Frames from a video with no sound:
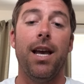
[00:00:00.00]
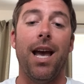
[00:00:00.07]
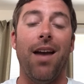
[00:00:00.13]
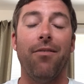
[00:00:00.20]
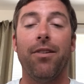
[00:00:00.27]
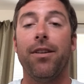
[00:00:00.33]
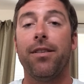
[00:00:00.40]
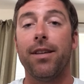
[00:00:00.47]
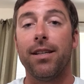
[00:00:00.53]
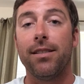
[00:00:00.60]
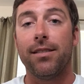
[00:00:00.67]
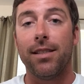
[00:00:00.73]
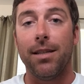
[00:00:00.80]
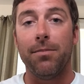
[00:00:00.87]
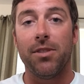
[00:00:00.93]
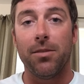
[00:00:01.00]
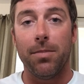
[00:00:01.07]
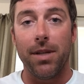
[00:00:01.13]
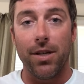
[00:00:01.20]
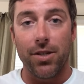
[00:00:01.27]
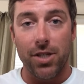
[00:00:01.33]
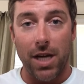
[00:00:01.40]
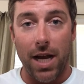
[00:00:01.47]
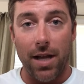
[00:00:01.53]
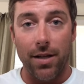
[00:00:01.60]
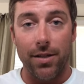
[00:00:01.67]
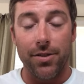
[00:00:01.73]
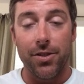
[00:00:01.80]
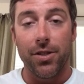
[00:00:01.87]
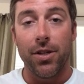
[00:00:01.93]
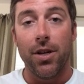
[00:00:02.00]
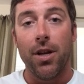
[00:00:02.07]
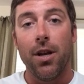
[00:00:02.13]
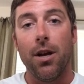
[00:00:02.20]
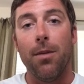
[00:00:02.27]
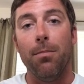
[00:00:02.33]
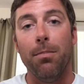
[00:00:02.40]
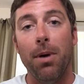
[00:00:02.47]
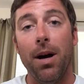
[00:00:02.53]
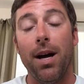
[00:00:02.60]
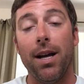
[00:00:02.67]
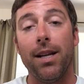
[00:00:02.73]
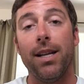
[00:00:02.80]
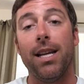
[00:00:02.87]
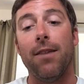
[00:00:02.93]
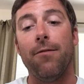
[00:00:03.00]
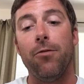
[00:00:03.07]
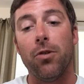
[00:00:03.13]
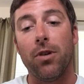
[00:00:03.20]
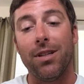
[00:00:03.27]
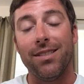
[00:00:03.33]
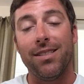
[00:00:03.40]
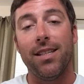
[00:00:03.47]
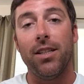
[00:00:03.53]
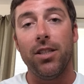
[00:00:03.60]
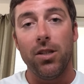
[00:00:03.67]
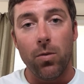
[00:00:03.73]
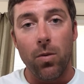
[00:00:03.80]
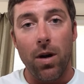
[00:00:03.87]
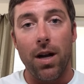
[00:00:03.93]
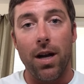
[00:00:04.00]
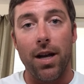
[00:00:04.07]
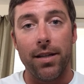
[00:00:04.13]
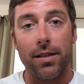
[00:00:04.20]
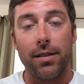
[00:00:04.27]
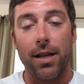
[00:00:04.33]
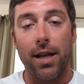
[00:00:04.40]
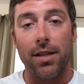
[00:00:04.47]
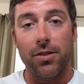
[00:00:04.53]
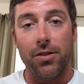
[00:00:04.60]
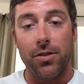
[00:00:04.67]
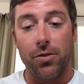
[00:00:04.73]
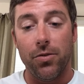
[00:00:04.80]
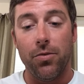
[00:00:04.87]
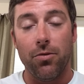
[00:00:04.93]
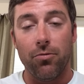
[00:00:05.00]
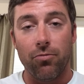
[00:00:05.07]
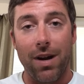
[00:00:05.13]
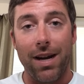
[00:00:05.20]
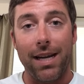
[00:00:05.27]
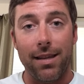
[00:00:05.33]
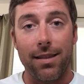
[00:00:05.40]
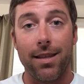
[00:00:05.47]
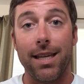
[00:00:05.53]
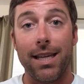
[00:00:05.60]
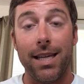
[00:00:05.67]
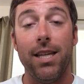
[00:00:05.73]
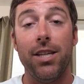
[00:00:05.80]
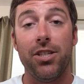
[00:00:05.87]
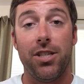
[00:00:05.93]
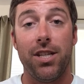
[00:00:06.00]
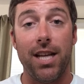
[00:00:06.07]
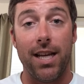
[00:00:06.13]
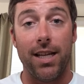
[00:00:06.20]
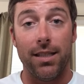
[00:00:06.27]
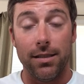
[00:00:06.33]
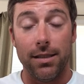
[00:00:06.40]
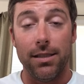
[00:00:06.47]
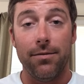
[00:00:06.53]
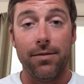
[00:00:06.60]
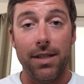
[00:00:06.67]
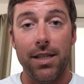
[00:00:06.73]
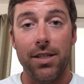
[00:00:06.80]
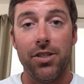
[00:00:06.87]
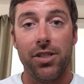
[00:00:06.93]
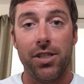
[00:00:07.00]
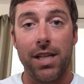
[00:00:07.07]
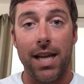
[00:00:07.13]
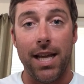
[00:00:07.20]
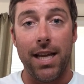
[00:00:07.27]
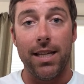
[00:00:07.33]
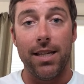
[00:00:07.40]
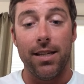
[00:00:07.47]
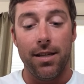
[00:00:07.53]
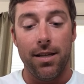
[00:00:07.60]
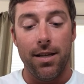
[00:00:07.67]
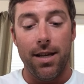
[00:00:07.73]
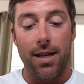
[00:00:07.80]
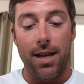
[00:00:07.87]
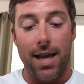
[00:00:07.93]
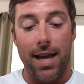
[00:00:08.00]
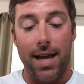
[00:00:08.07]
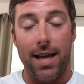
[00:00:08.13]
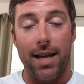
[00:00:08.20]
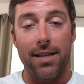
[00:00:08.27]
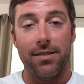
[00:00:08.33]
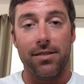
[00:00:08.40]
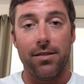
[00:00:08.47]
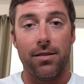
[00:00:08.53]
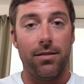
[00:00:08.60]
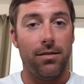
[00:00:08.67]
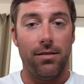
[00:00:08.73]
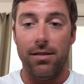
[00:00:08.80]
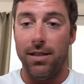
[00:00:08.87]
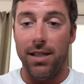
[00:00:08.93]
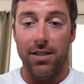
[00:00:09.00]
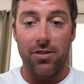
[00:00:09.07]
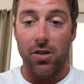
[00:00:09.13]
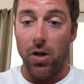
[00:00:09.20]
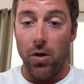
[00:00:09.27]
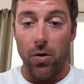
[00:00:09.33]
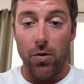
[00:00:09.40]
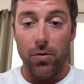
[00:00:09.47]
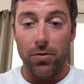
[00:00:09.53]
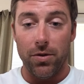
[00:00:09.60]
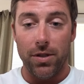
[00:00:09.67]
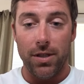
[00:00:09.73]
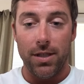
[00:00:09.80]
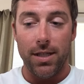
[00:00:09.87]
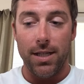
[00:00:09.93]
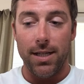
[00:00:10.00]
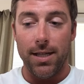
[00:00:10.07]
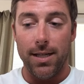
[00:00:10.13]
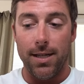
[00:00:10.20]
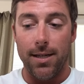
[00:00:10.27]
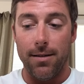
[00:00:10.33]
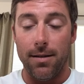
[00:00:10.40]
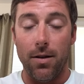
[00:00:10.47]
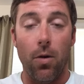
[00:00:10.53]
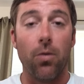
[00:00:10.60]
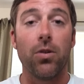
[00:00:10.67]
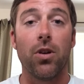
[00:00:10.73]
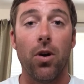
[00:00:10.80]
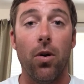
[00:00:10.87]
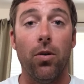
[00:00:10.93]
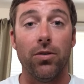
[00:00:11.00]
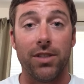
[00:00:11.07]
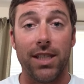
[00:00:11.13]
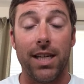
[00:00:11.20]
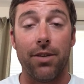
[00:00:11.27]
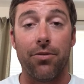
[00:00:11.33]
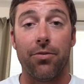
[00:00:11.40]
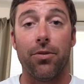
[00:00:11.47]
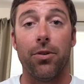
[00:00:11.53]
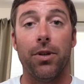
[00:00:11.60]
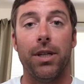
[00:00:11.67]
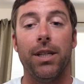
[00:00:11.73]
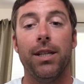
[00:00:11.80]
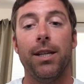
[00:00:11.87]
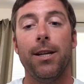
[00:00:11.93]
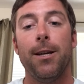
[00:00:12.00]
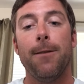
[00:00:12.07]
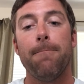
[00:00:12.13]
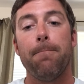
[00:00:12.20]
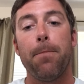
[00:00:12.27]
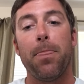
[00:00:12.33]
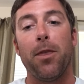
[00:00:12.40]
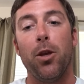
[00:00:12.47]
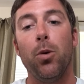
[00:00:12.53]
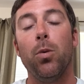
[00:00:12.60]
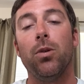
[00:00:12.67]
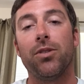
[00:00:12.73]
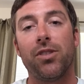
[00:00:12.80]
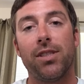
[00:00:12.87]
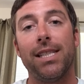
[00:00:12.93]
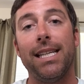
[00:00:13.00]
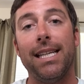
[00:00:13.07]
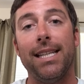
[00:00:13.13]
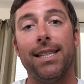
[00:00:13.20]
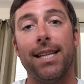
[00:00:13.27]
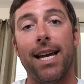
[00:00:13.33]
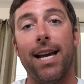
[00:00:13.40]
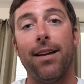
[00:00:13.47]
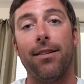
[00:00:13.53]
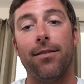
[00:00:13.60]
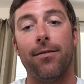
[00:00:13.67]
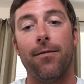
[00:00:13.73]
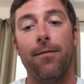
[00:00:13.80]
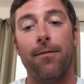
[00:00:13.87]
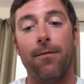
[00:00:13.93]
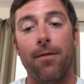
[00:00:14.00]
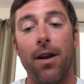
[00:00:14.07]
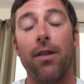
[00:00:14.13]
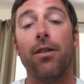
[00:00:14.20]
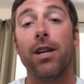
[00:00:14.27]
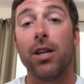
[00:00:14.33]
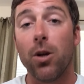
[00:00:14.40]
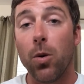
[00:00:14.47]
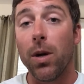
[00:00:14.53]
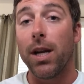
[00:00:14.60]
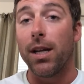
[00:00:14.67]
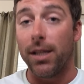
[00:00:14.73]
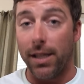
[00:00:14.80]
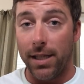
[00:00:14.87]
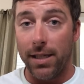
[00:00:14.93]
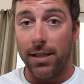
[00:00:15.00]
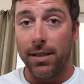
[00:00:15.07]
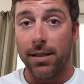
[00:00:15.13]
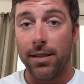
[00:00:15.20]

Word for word: Everything seems to be a challenge. But if you continue on and do the right thing each day, live each day as its own, uh, own goal to get through it, you will see that very quickly